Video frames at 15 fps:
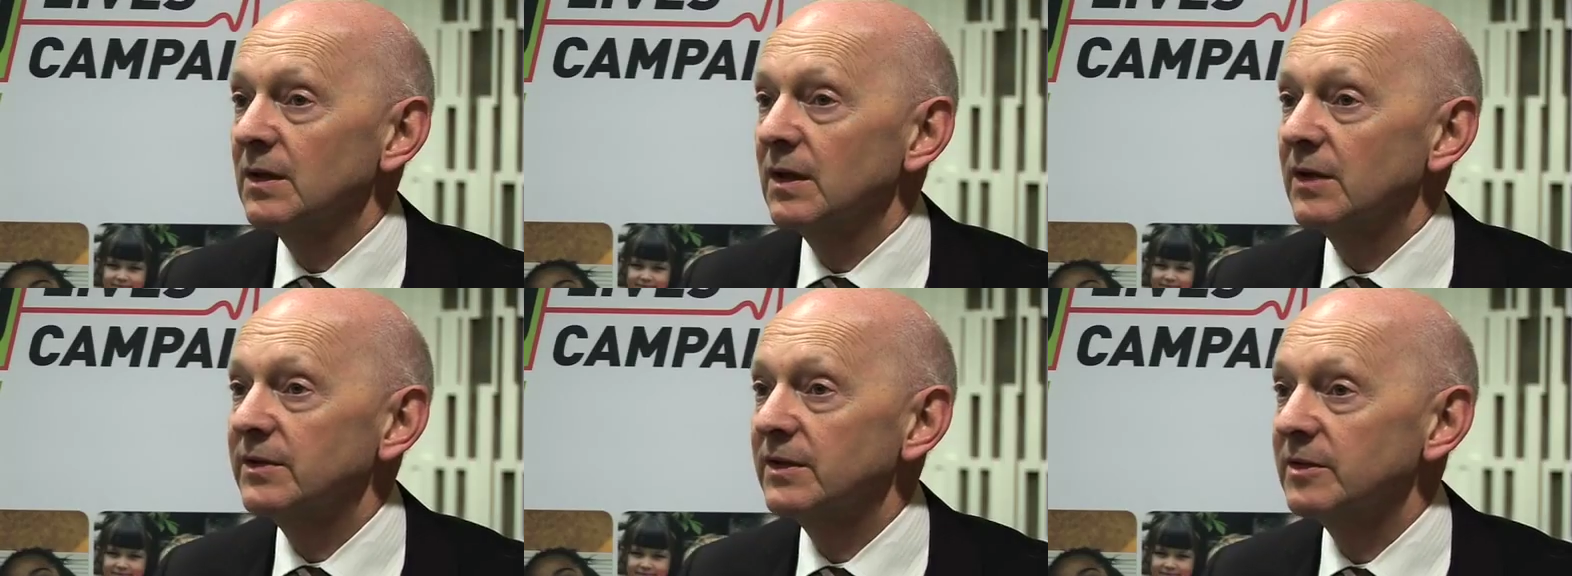
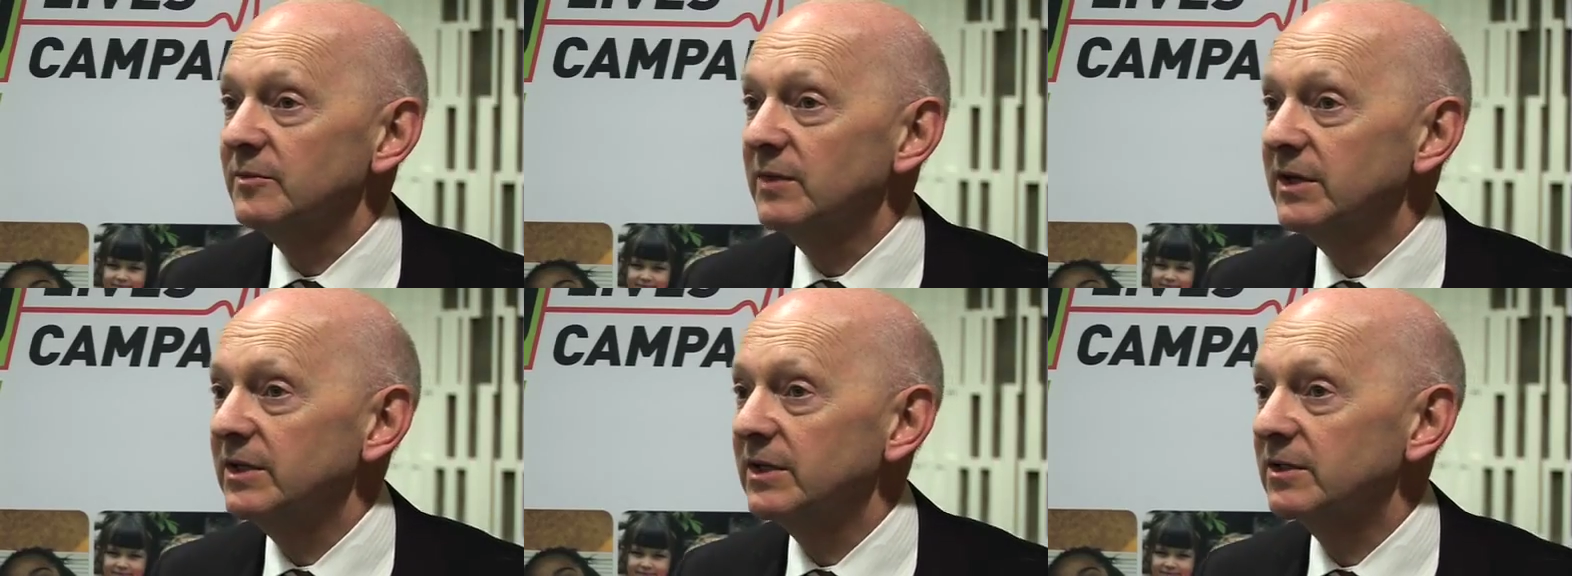I think the
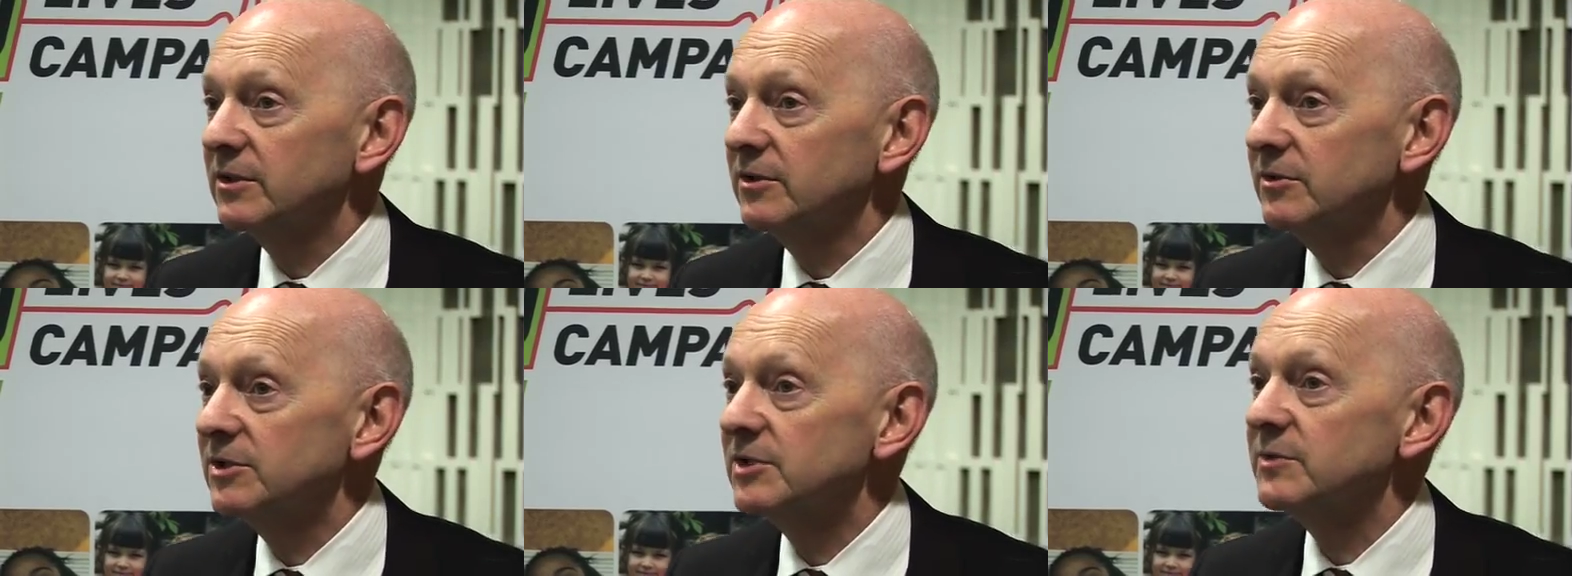main
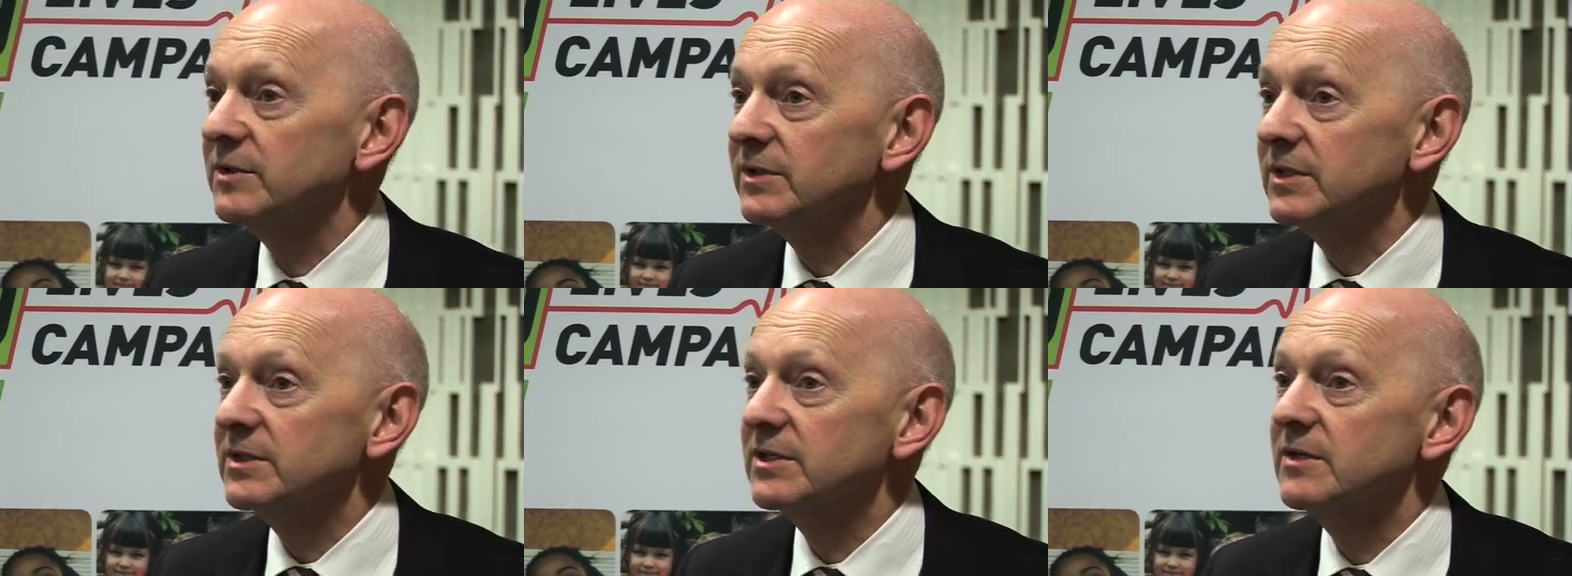
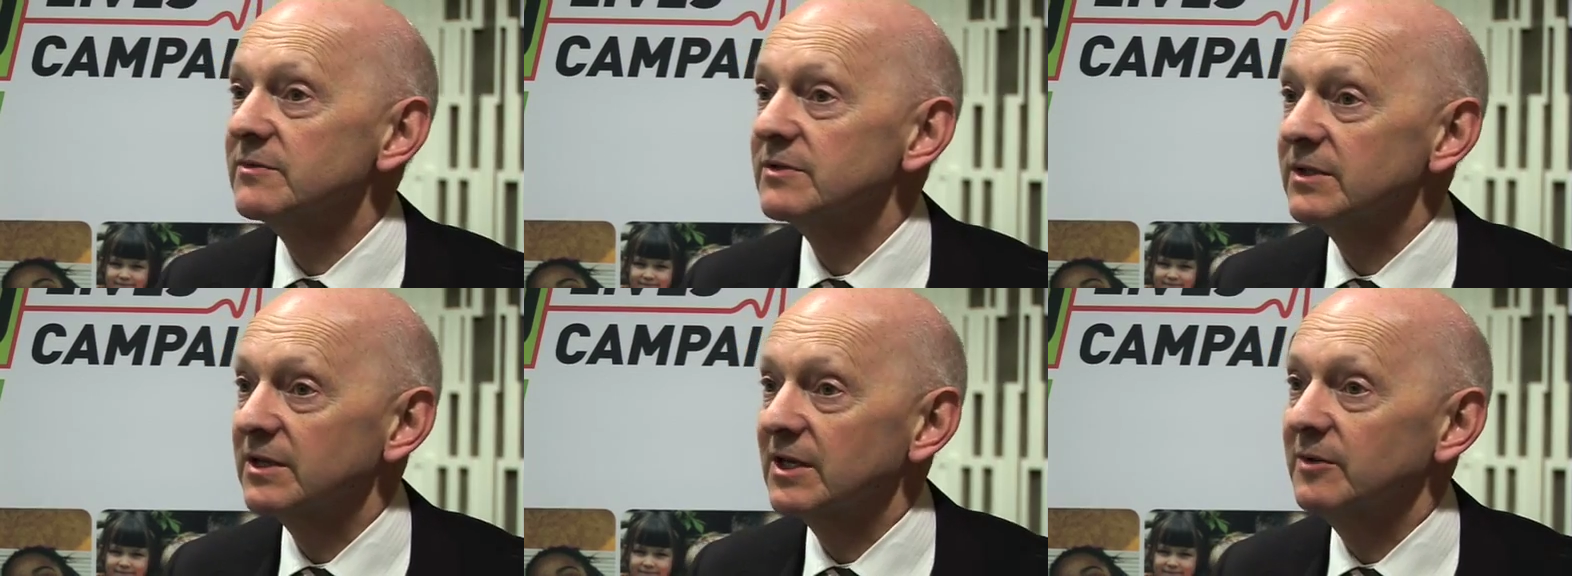encouragement in
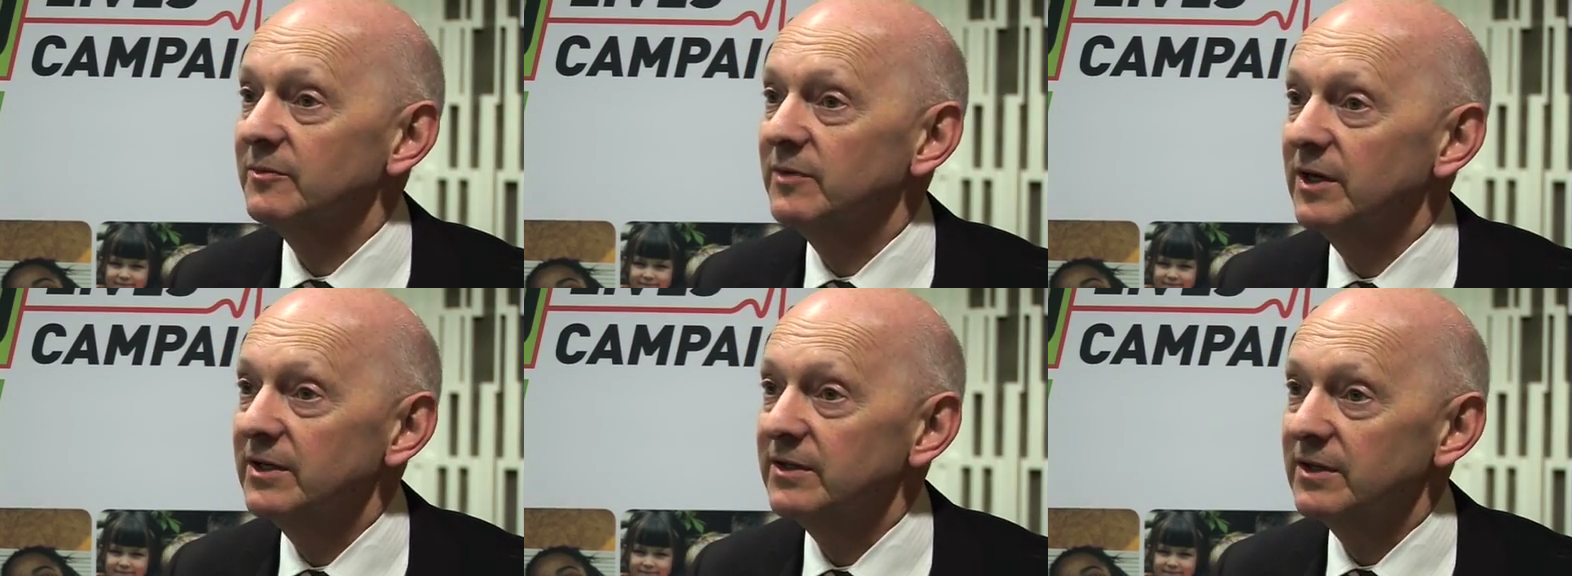terms of the
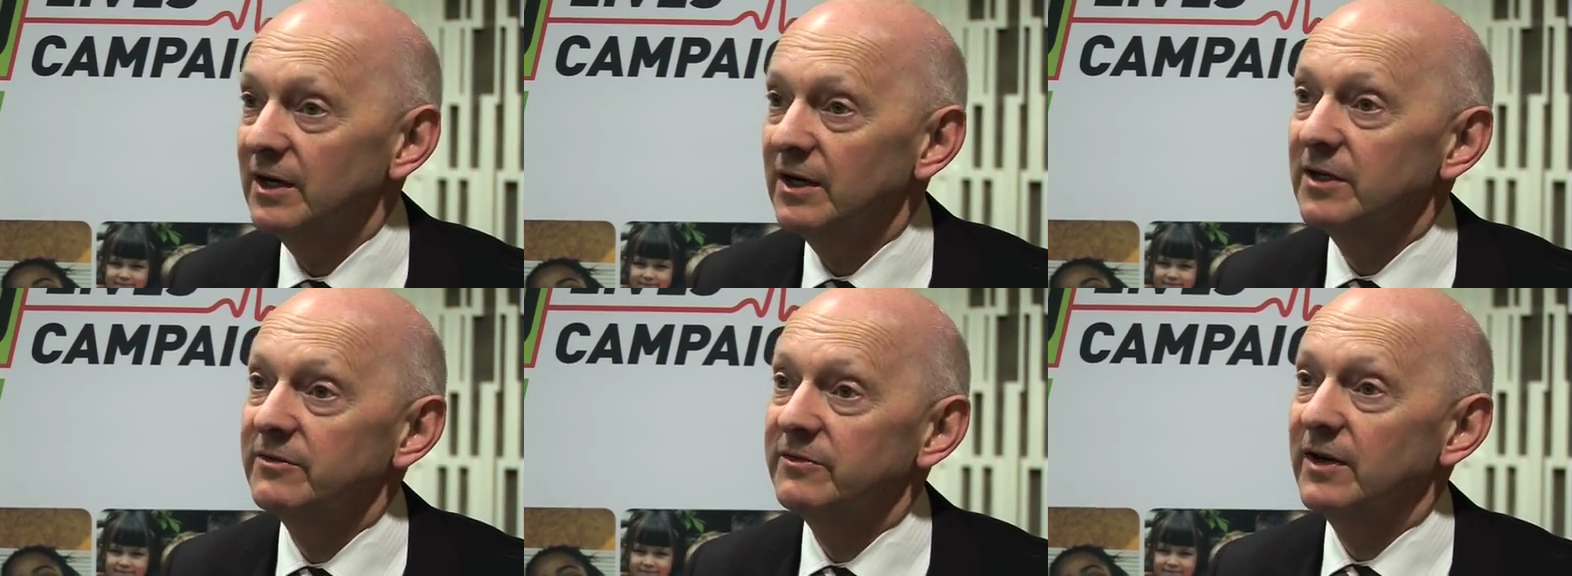campaign that
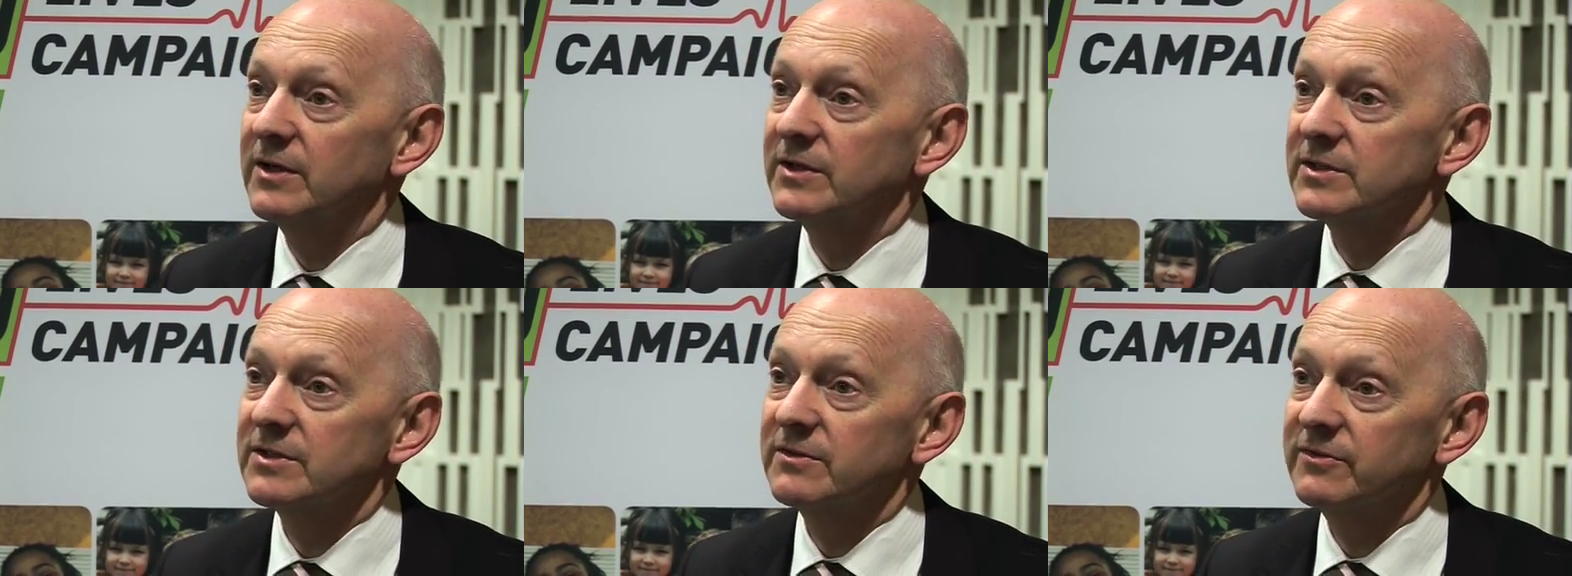I've
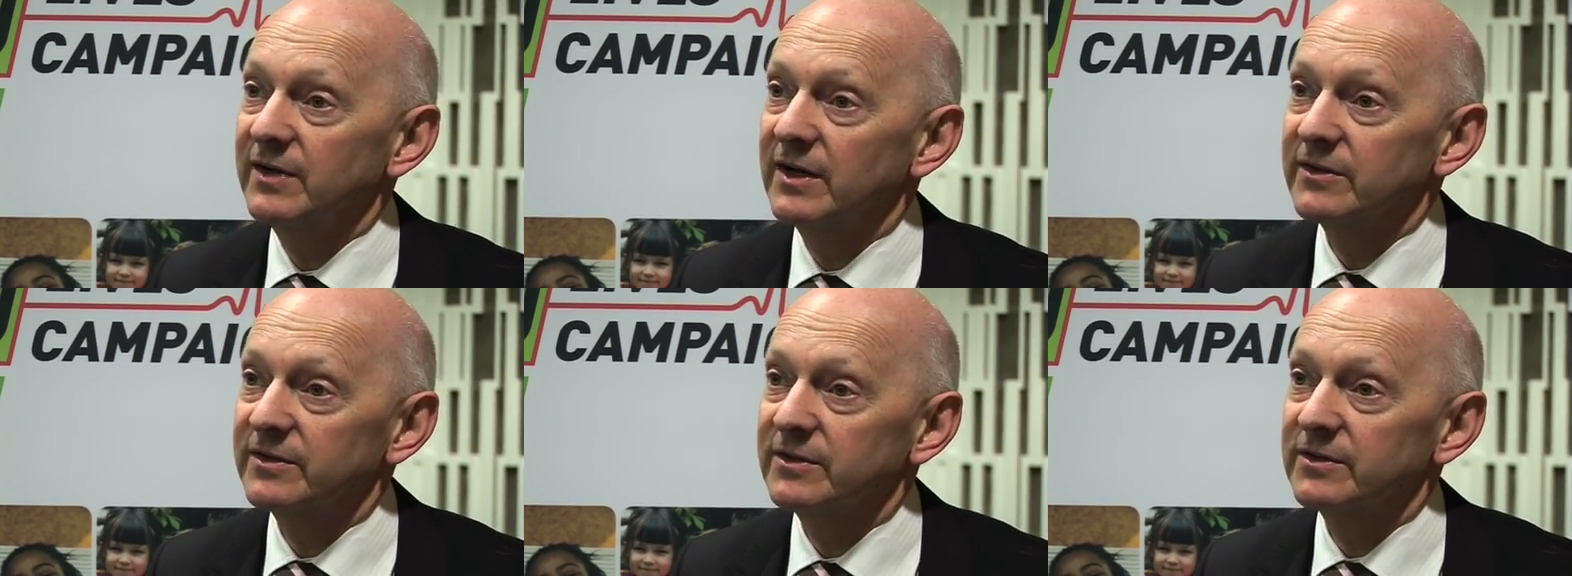had is the
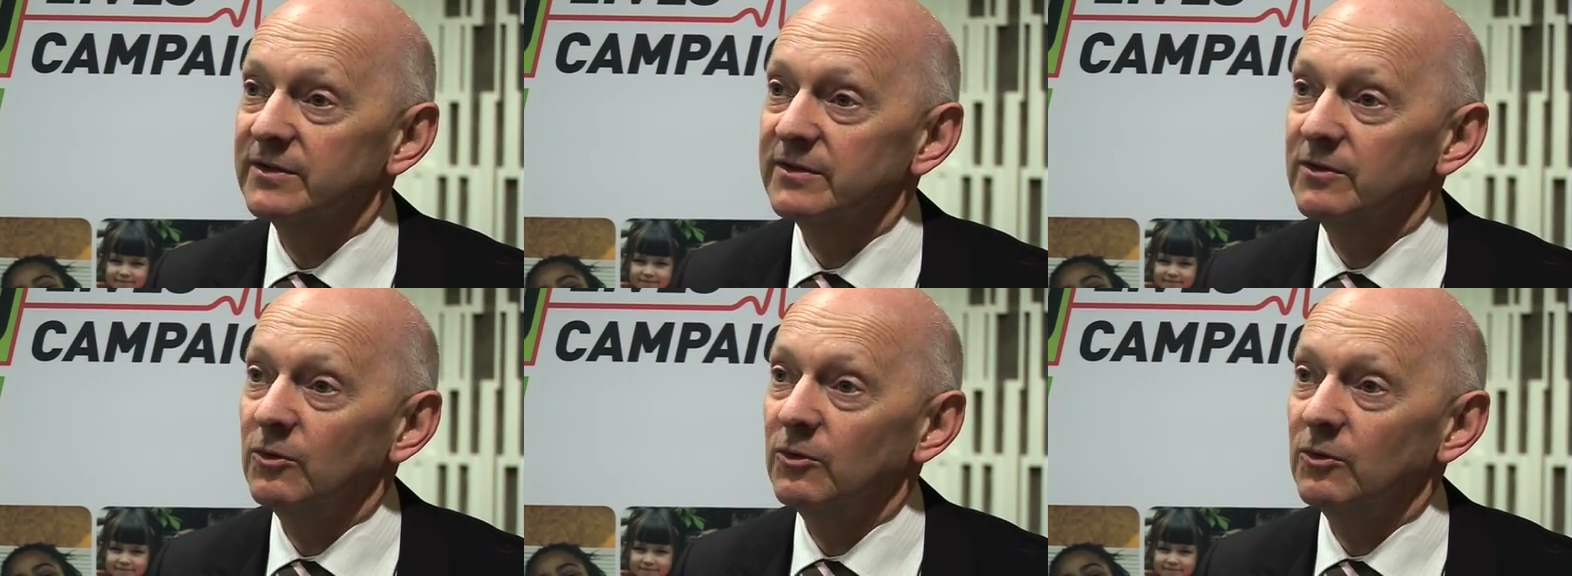fact that